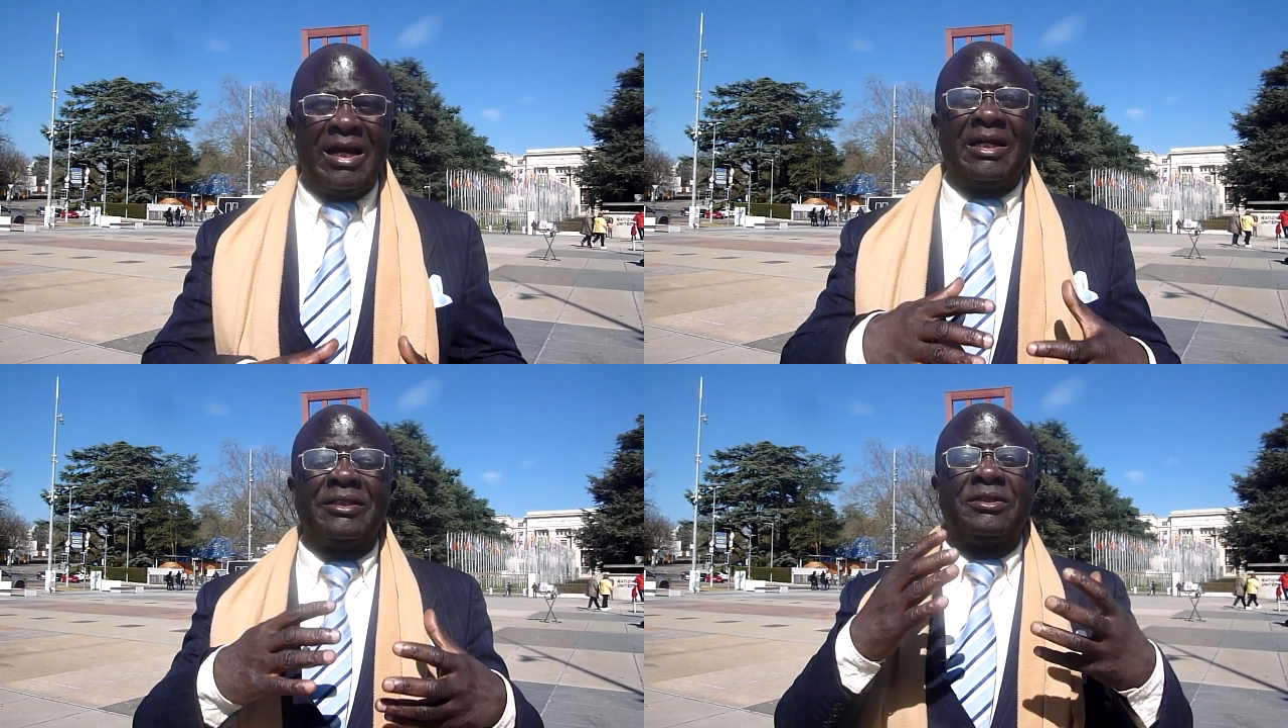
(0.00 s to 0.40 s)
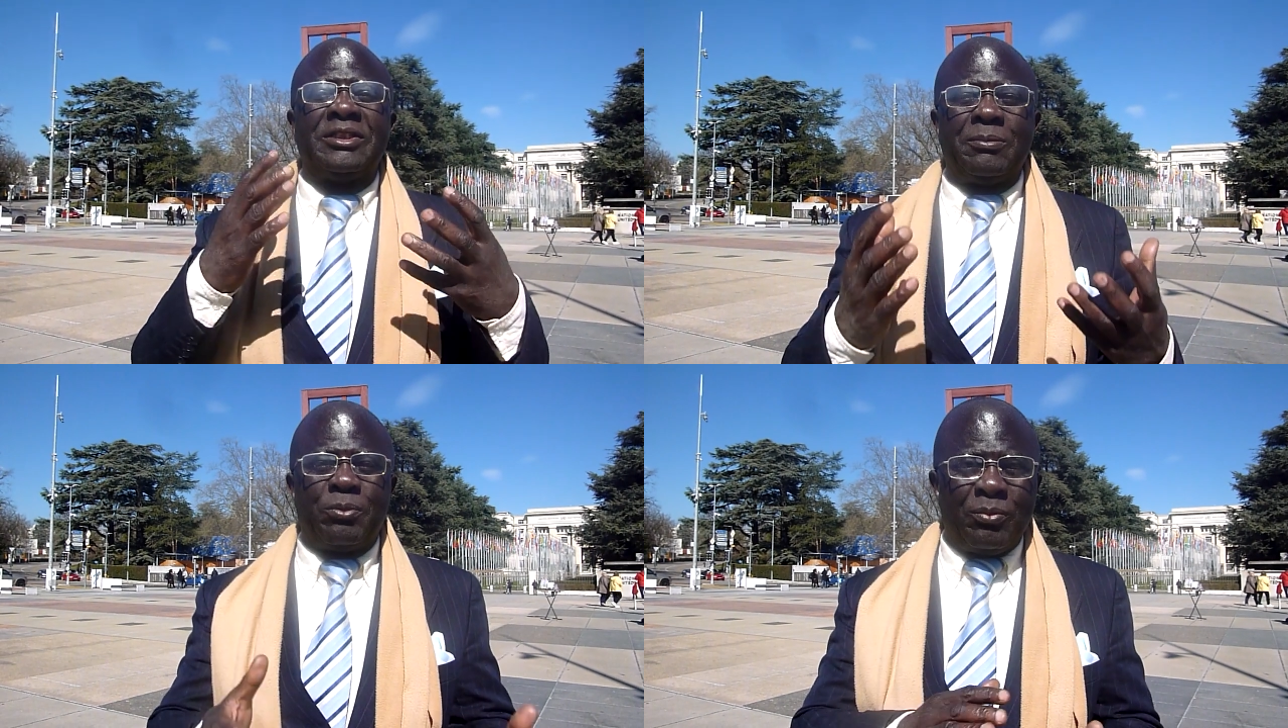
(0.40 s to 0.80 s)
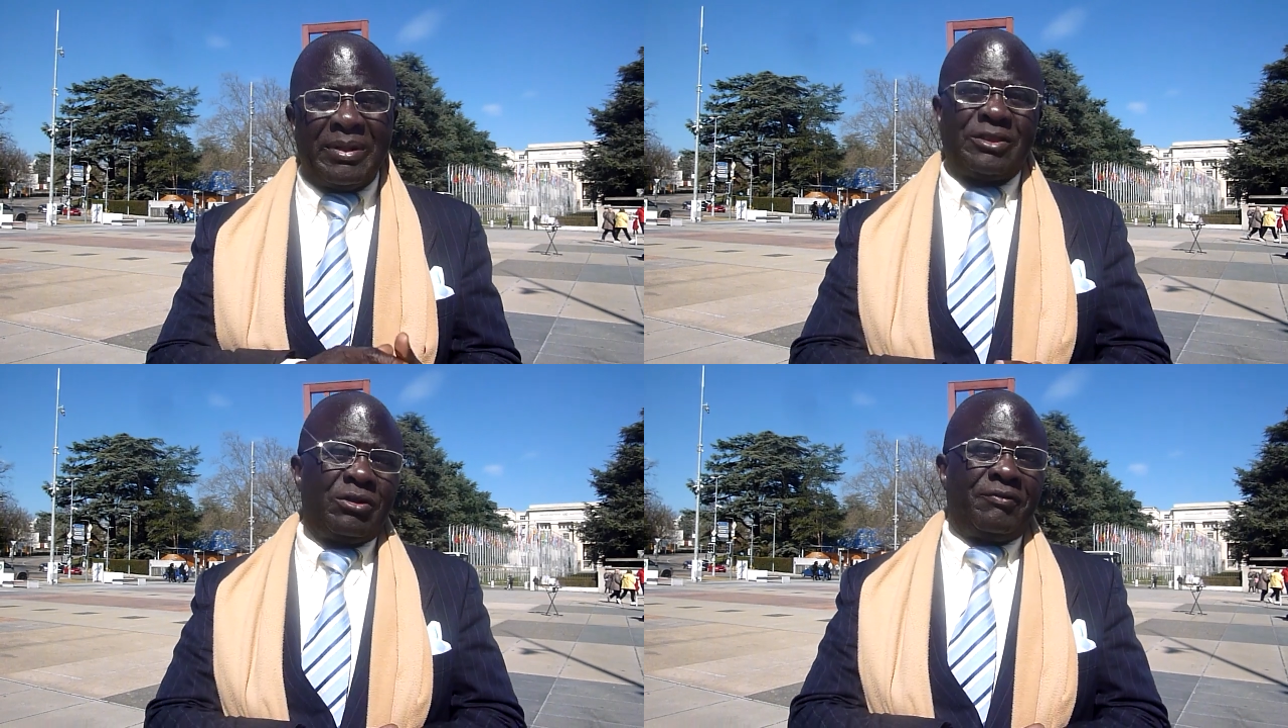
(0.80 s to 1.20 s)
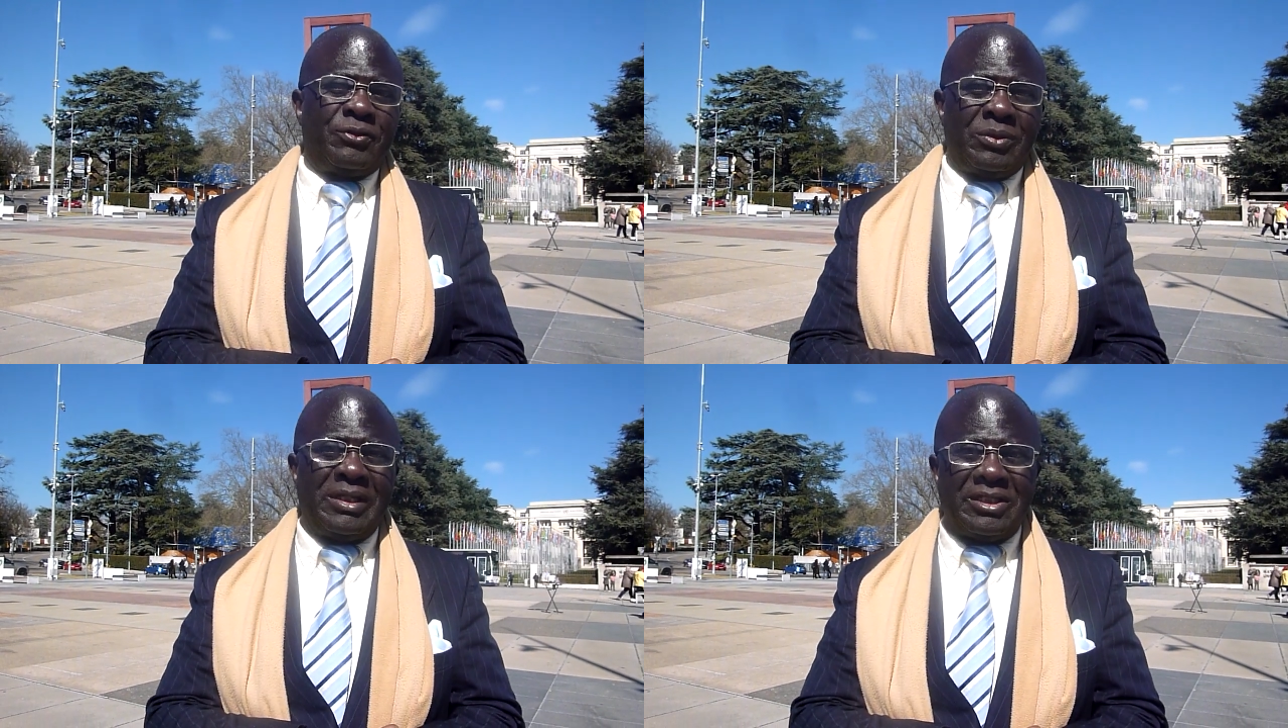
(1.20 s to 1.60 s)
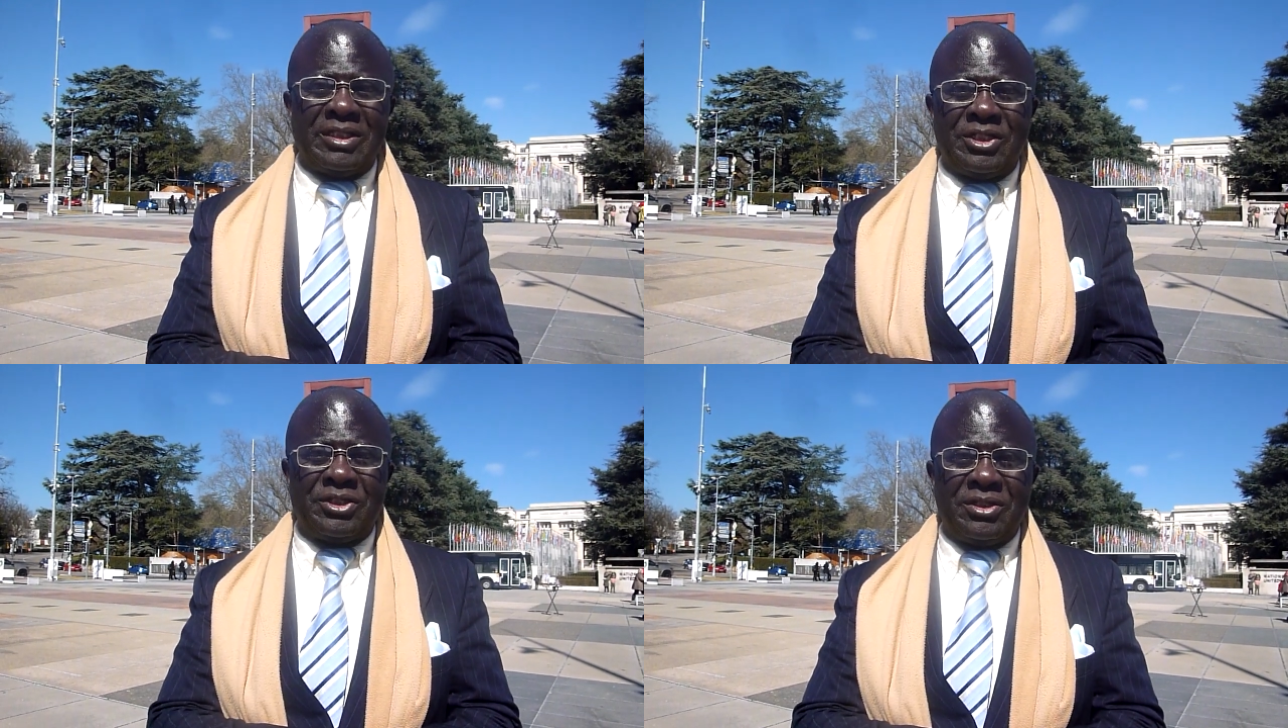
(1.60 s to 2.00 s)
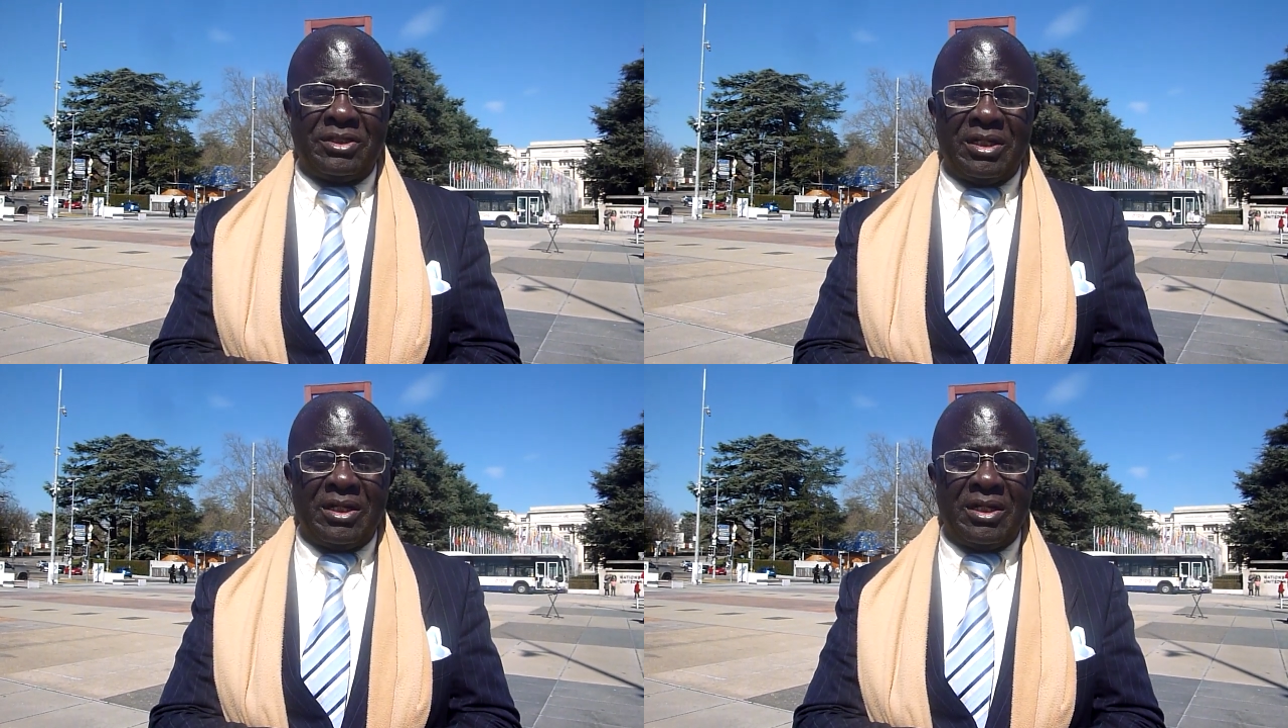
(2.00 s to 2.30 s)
and a diplomat of the United Nations.